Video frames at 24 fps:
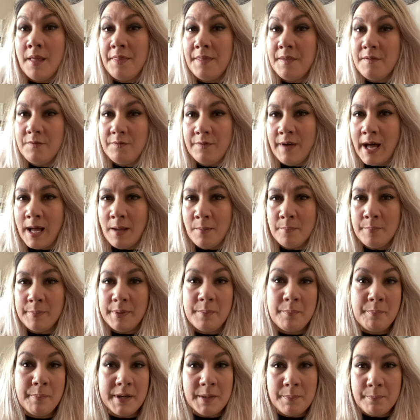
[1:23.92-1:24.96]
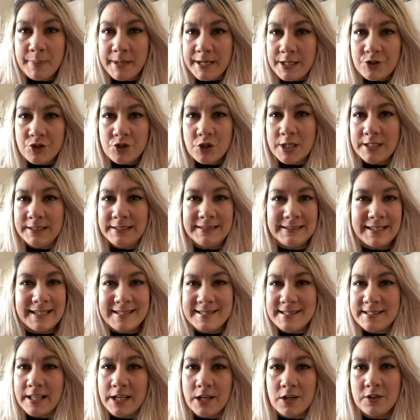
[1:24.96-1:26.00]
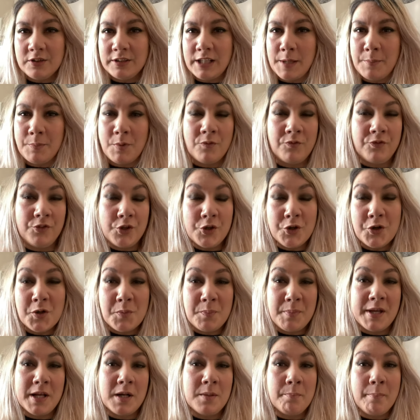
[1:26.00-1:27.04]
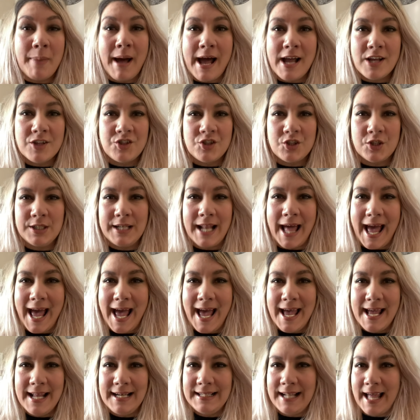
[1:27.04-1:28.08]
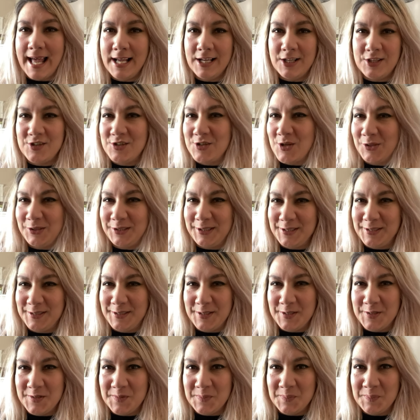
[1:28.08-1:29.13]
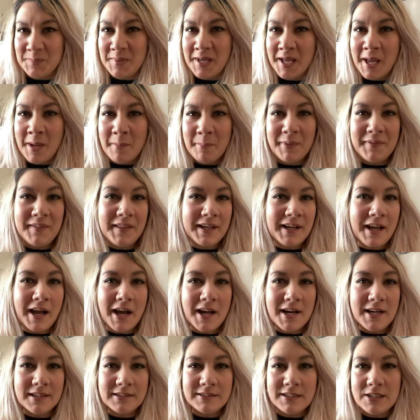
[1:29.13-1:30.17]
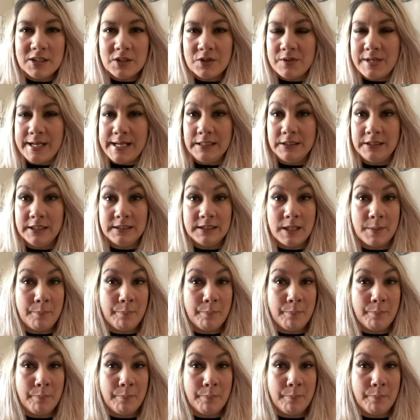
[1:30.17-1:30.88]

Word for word: The vamp perpetuated a stereotype of European passion and exoticism, but the character created a